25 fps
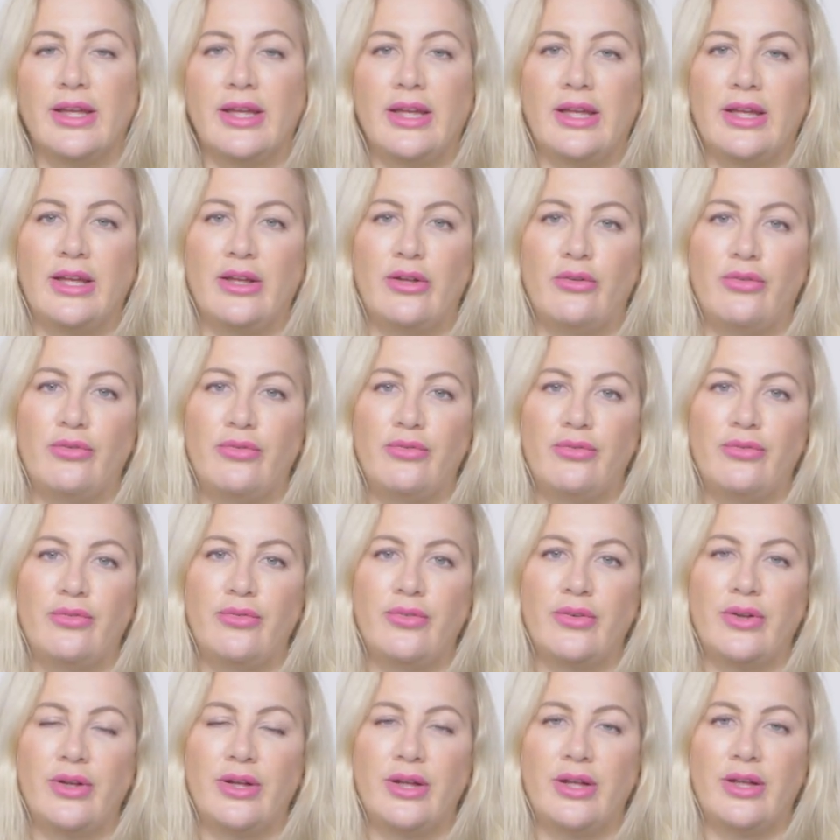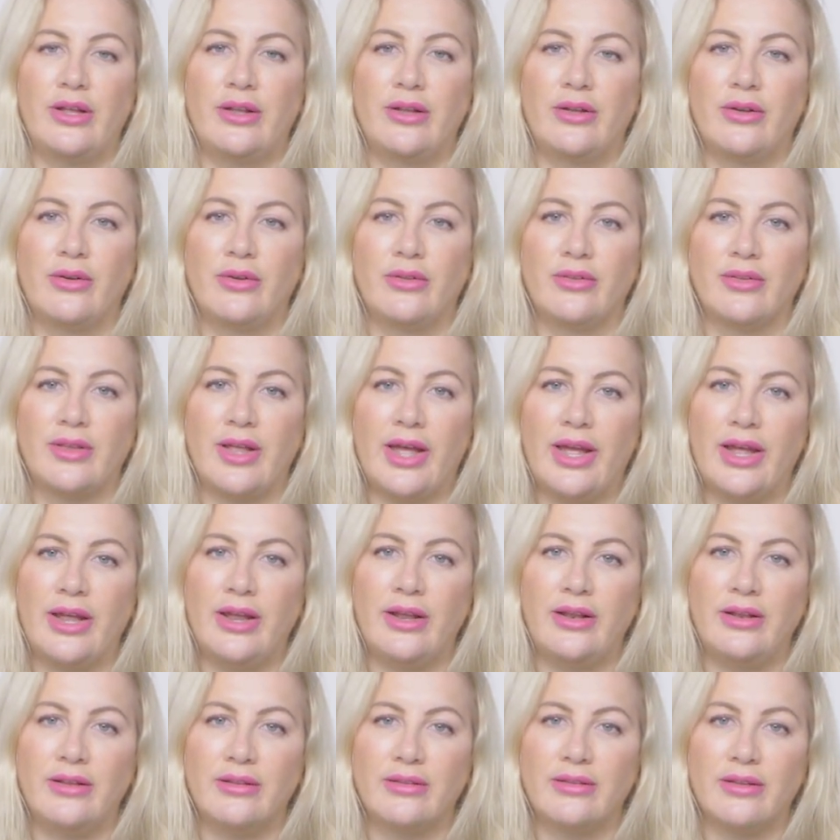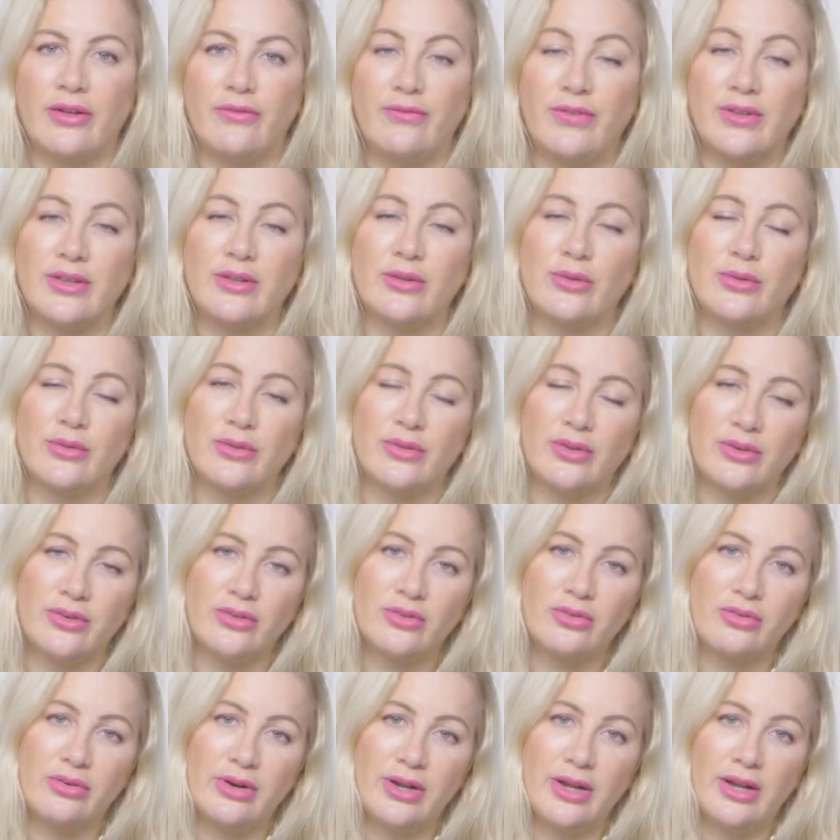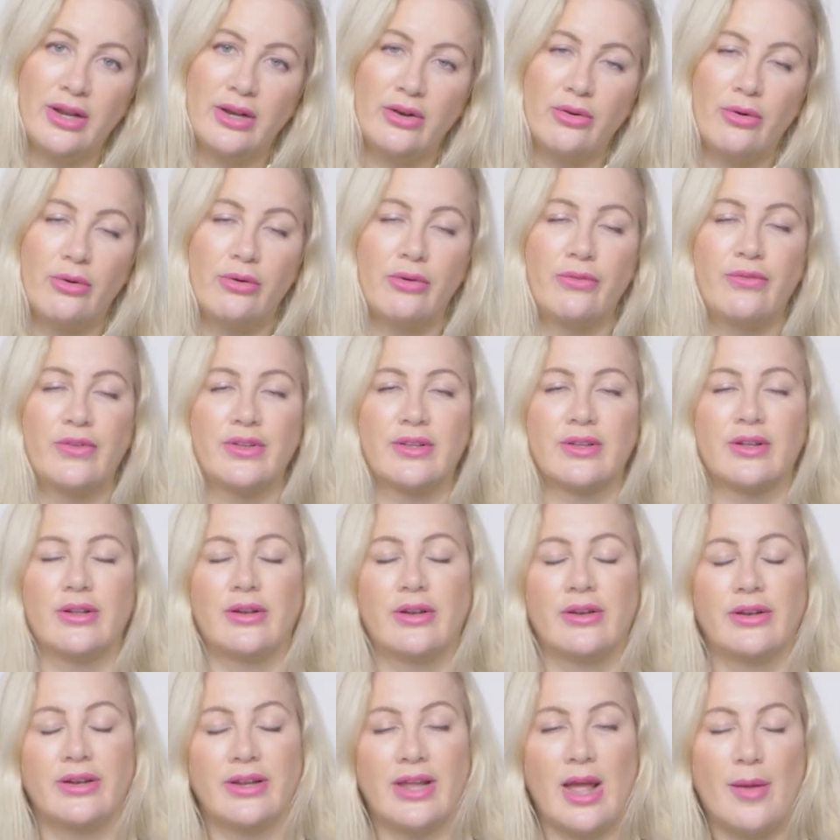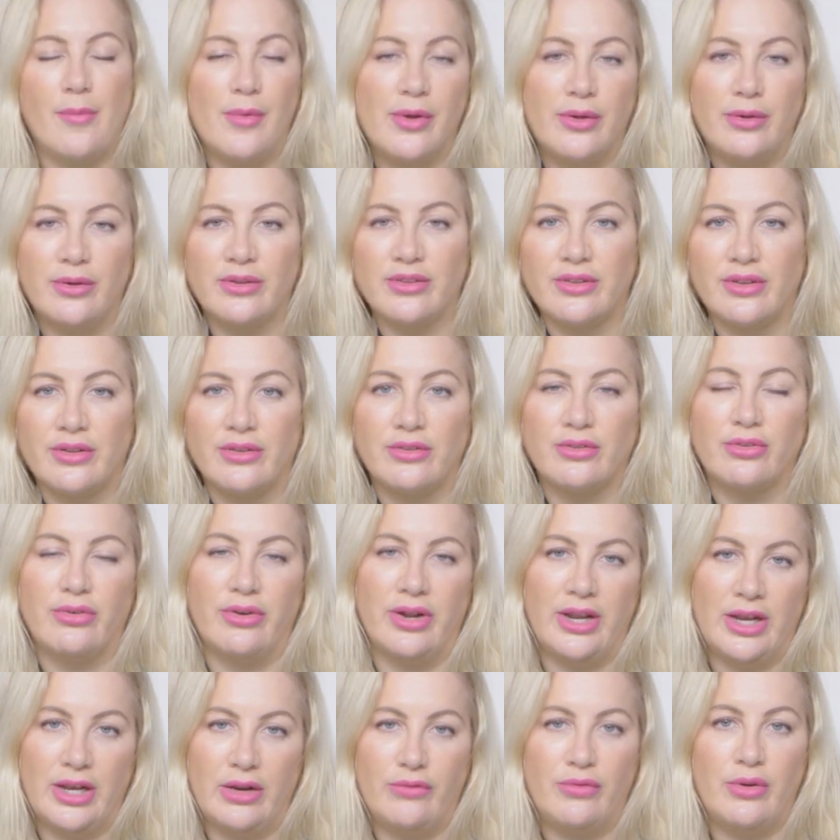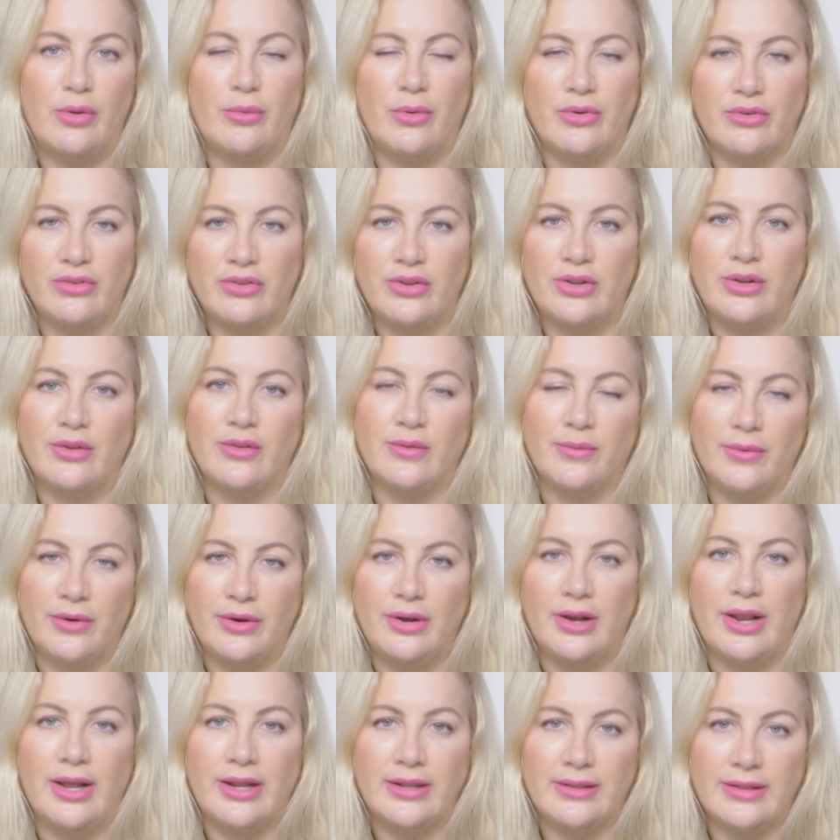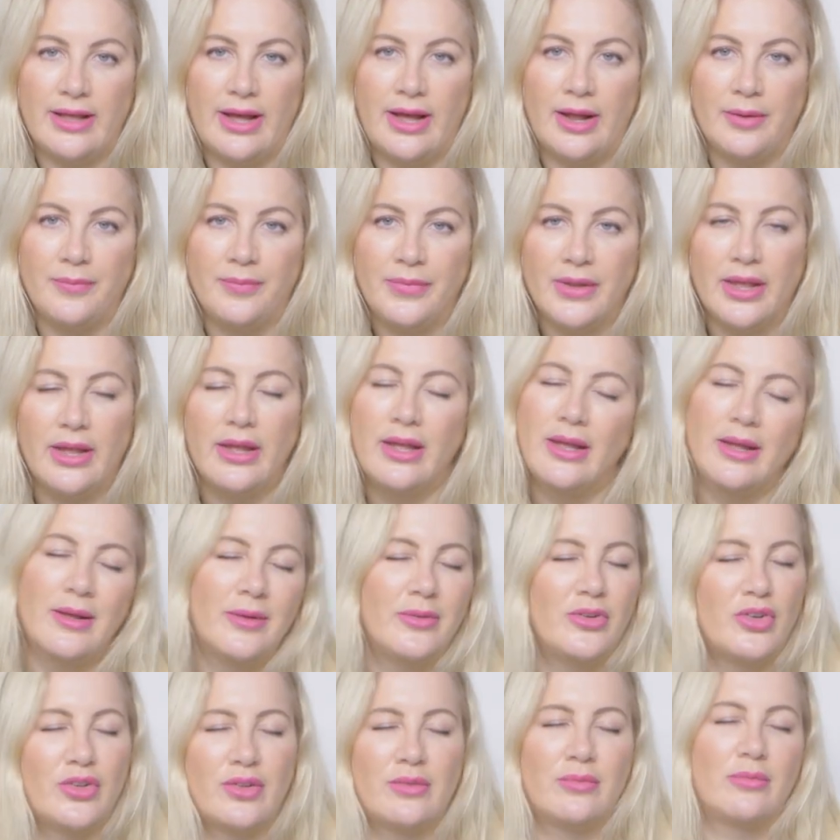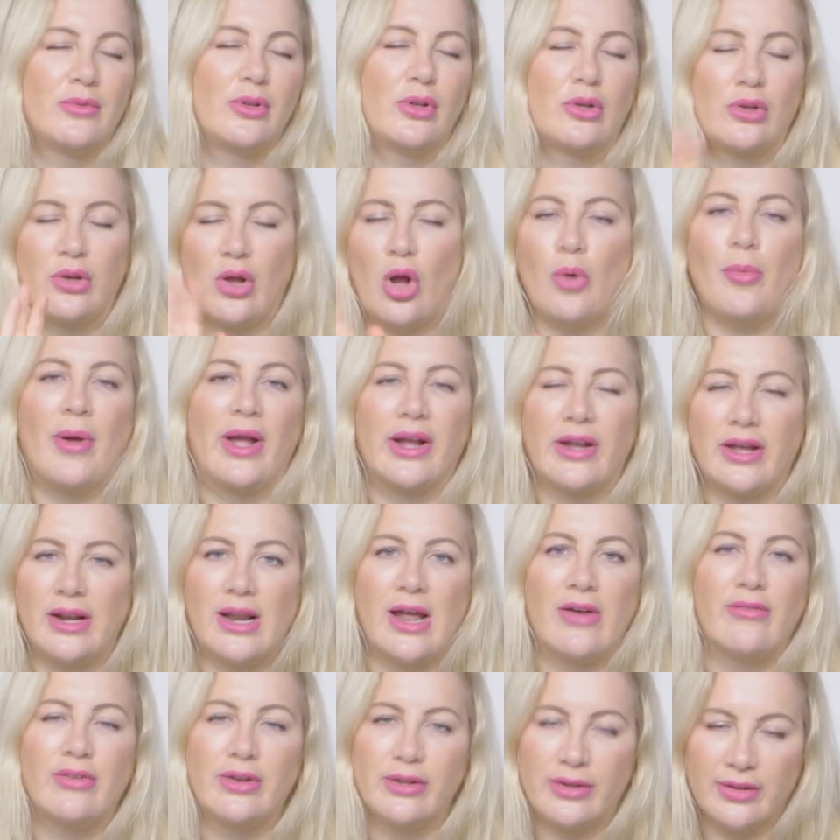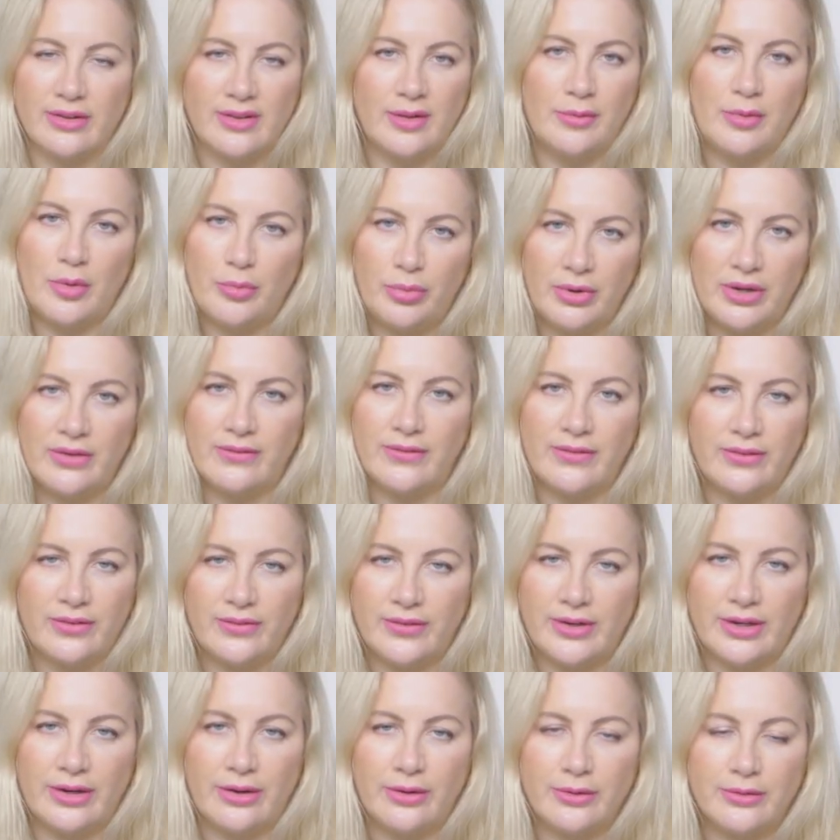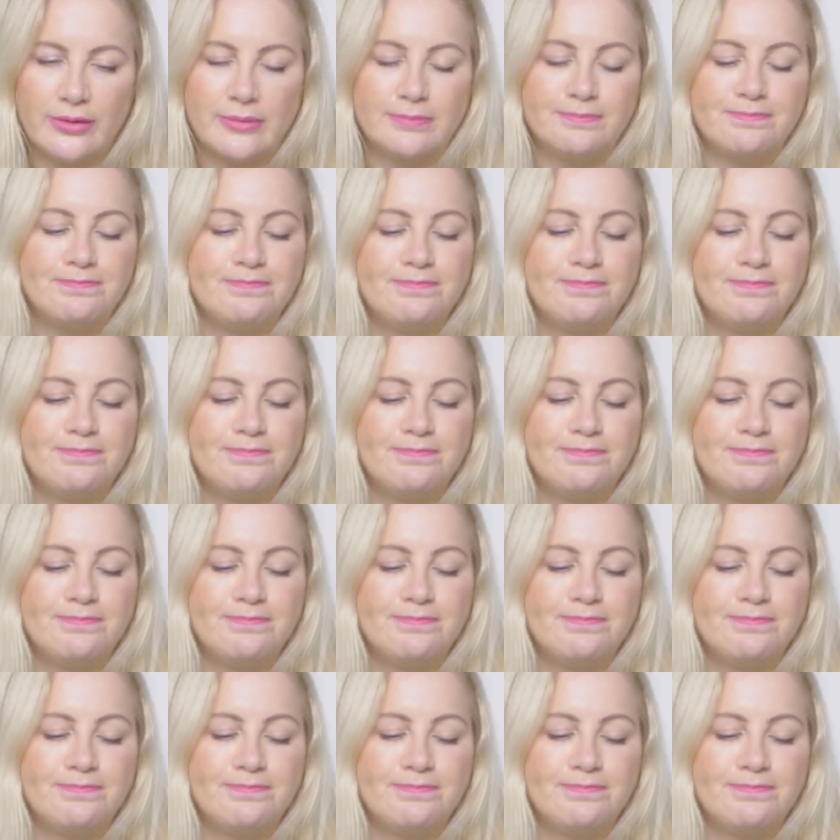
if it contains a physical sunscreen or a physical and a chemical sunscreen if you want to use one like that. Just go back and have a look at some of the previous videos.